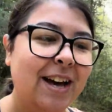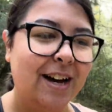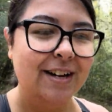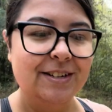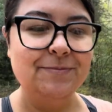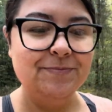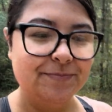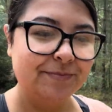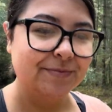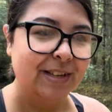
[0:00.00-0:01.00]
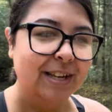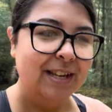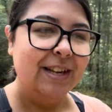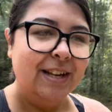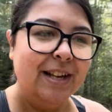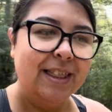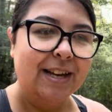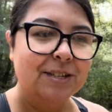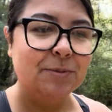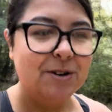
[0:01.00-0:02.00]
um,
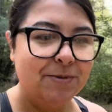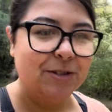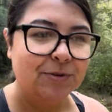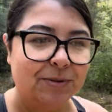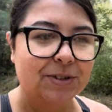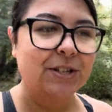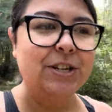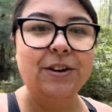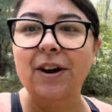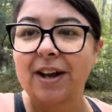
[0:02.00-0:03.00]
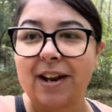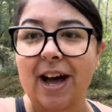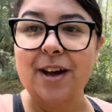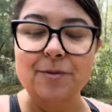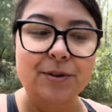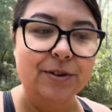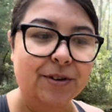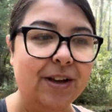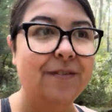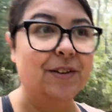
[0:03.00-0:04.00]
that's pretty much what we're gonna do and I will
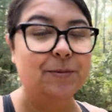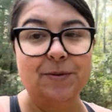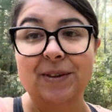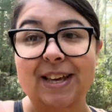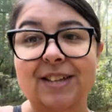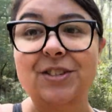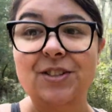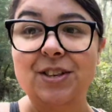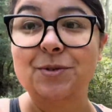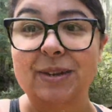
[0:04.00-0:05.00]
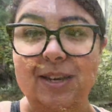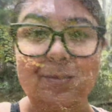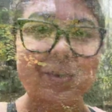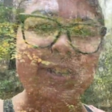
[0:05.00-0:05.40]
then when we get to the swinging bridge.